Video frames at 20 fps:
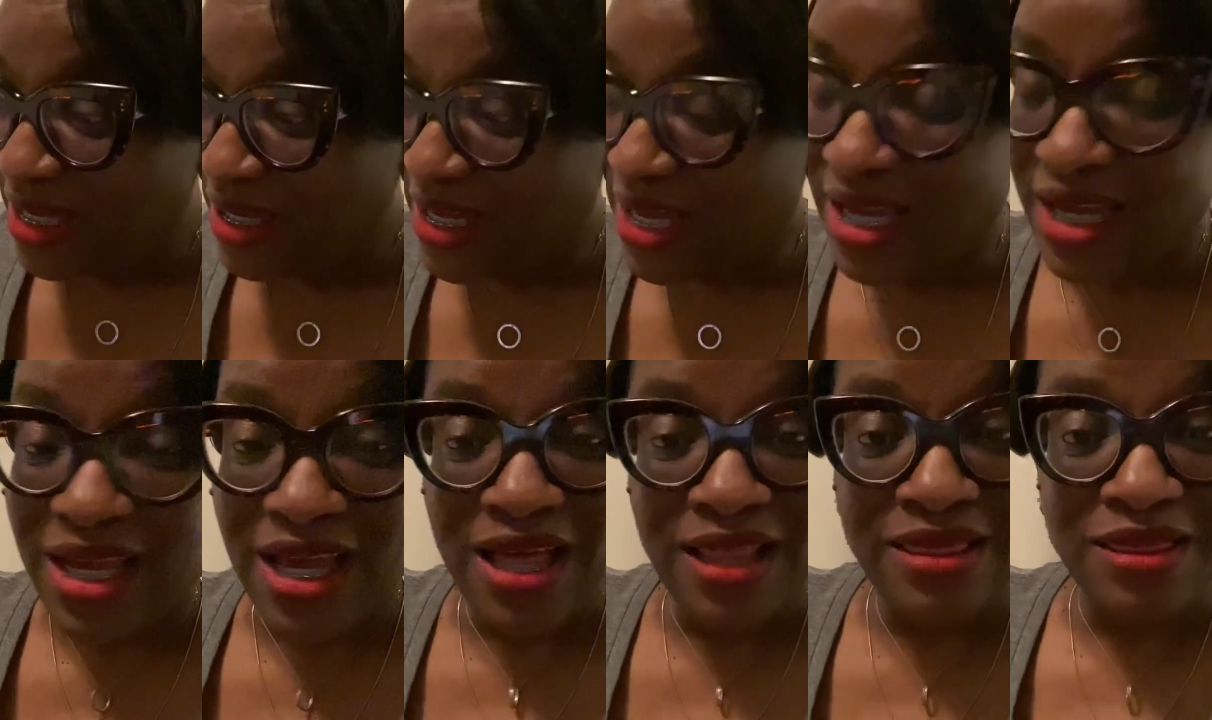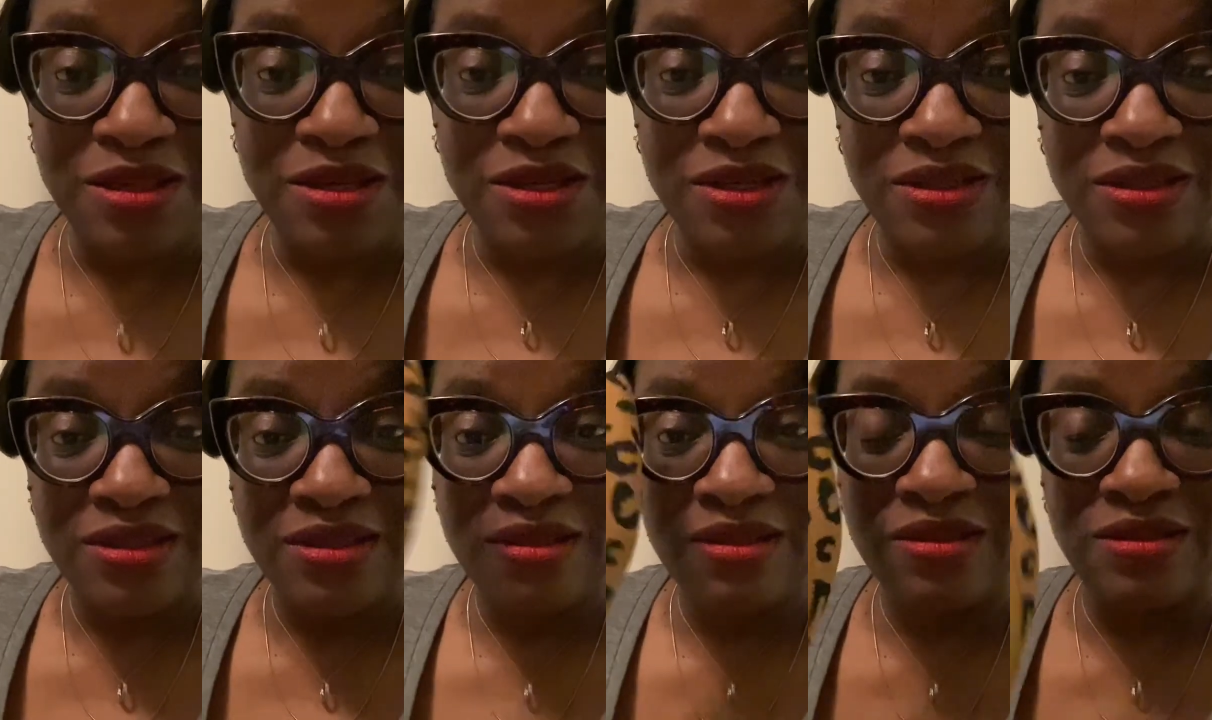I got the,
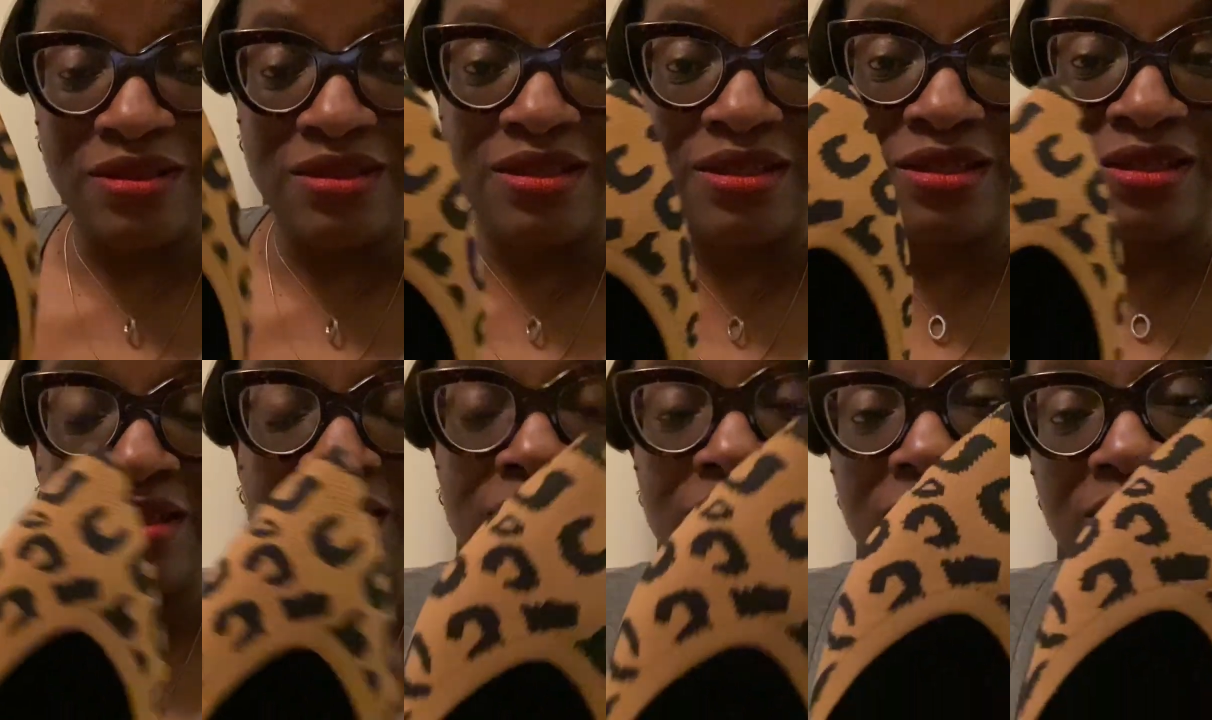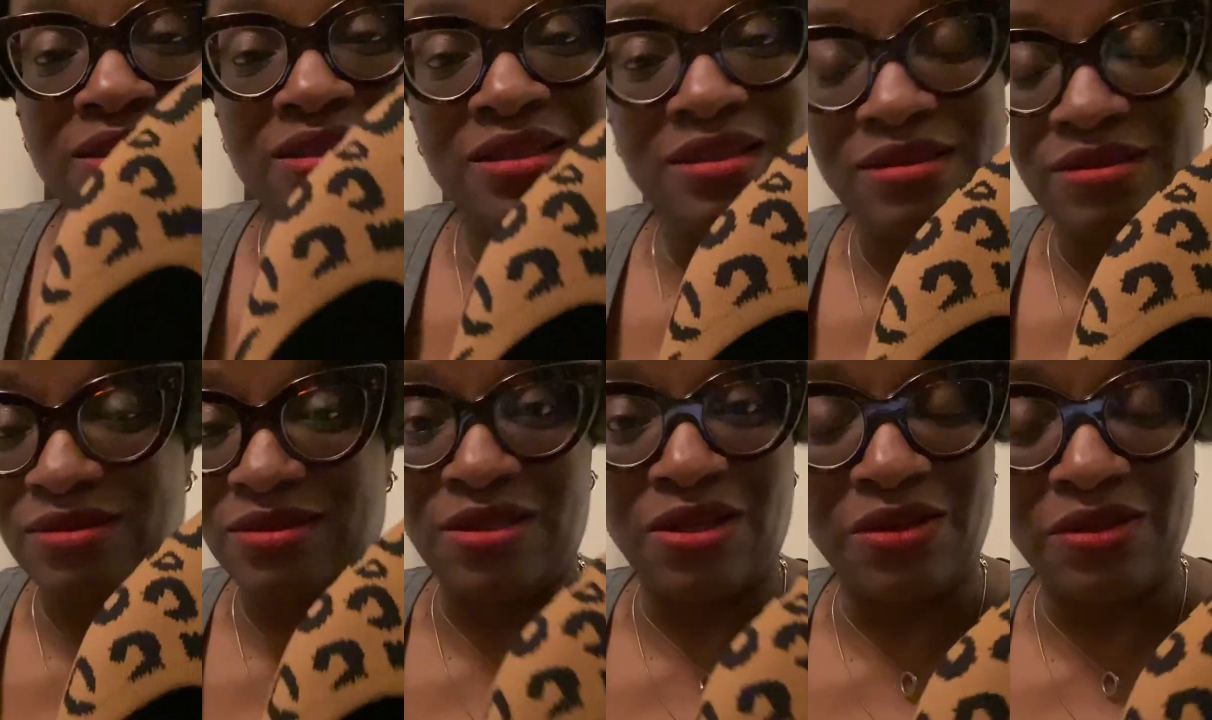
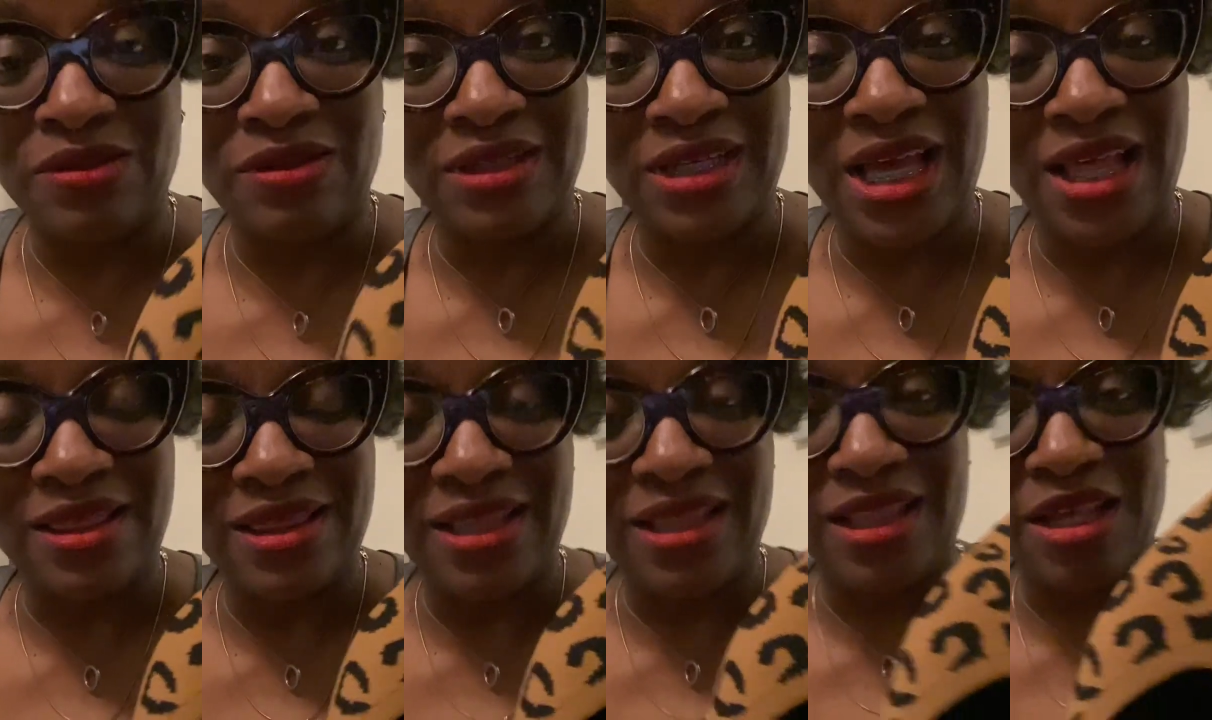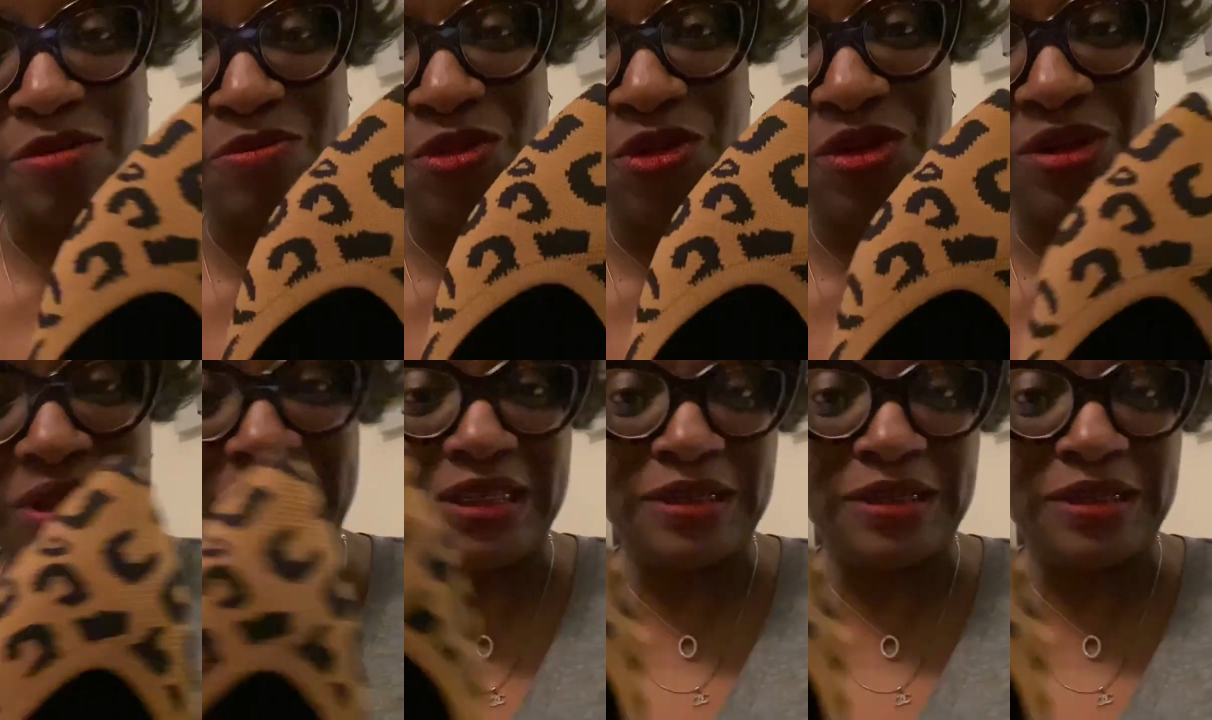sorry, got the leopard